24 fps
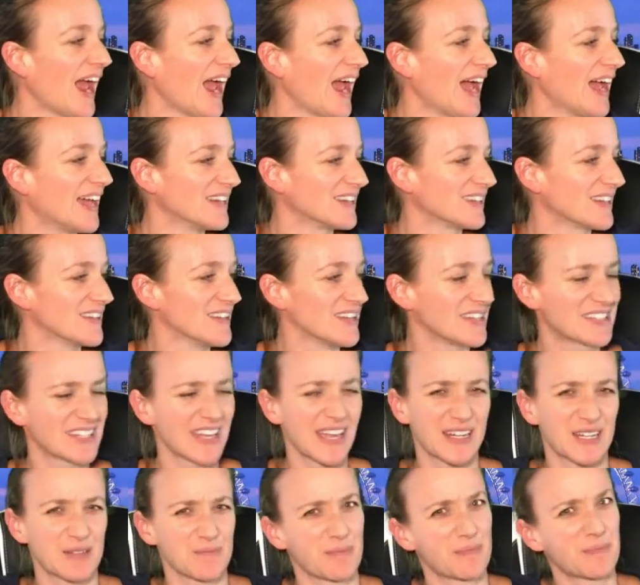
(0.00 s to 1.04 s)
And then they
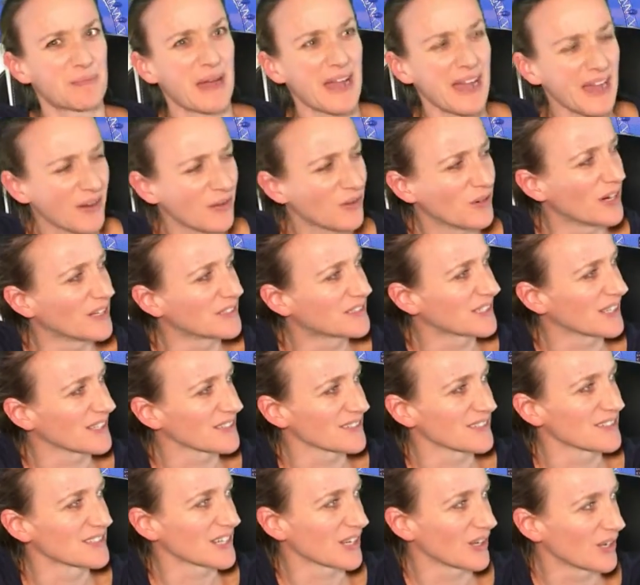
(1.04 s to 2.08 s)
checked about a
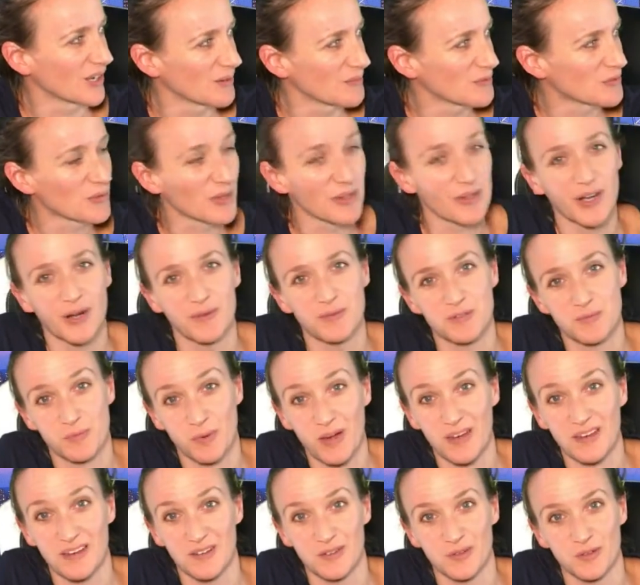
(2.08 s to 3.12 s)
dozen times whether I was
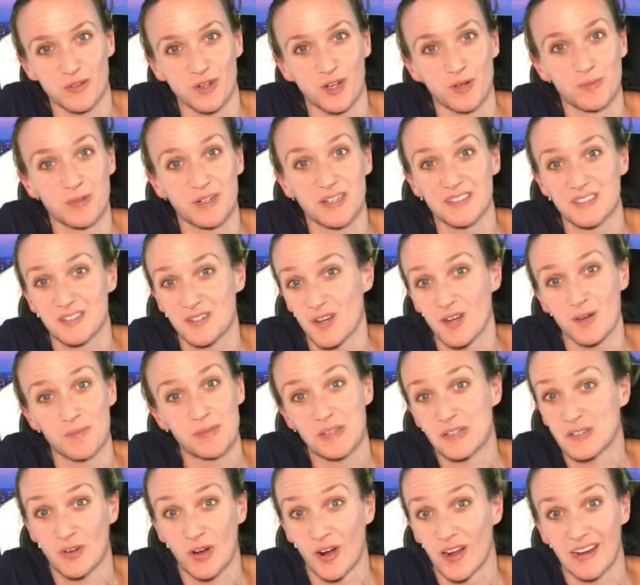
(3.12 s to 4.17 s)
pregnant or not, because you can't
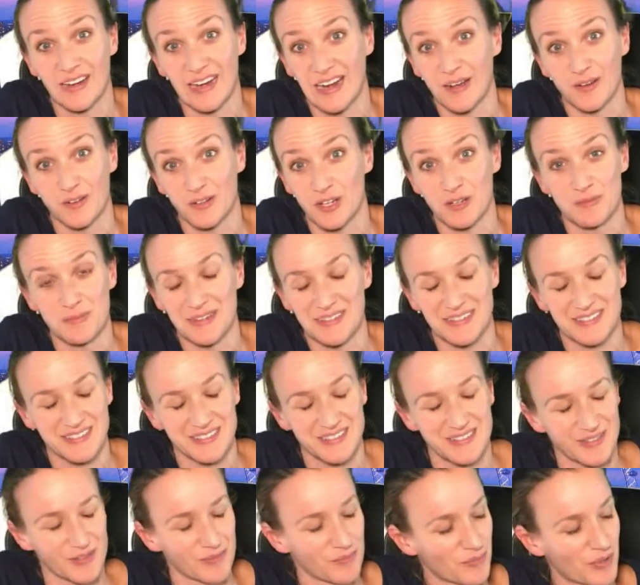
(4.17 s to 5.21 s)
be trying out new
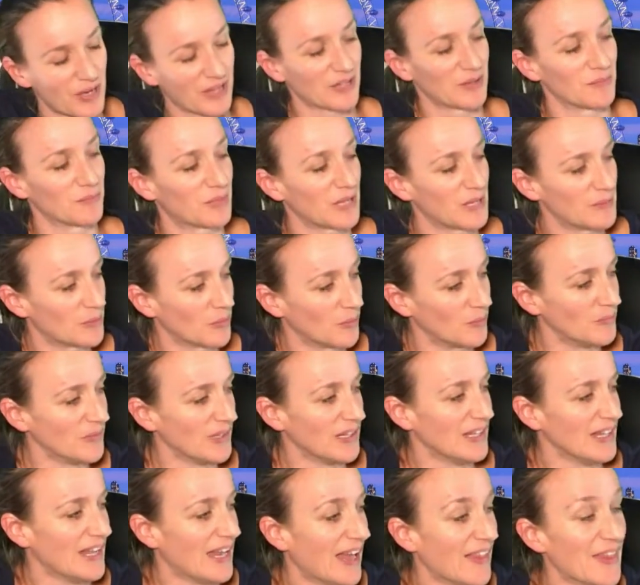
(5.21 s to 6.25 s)
medicines on pregnant people.
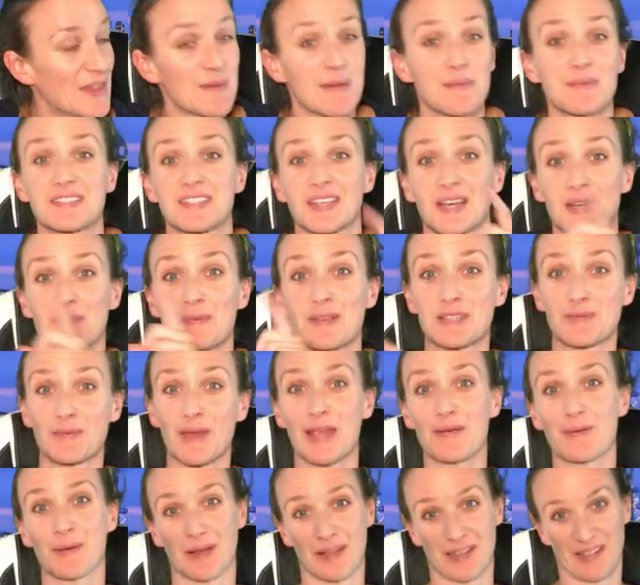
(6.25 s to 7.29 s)
And they made me sign a piece of
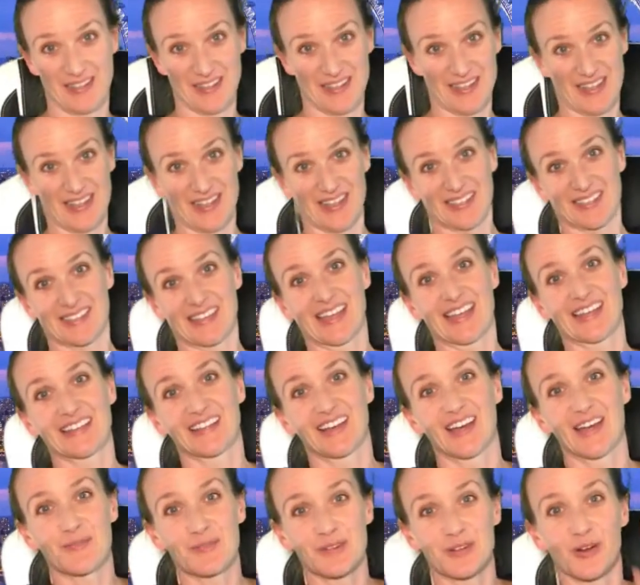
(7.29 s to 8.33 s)
paper saying
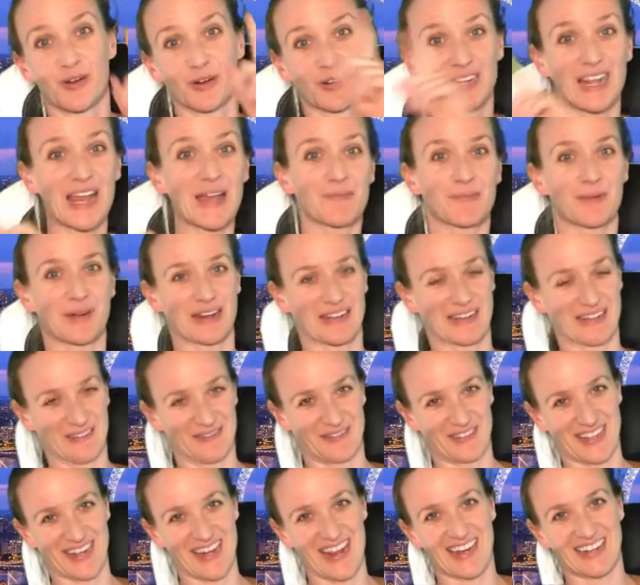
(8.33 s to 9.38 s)
that I would not get pregnant
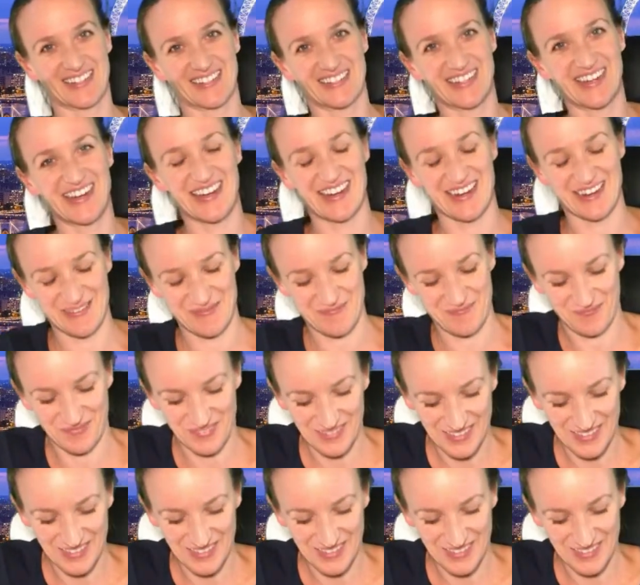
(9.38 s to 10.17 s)
for the next year,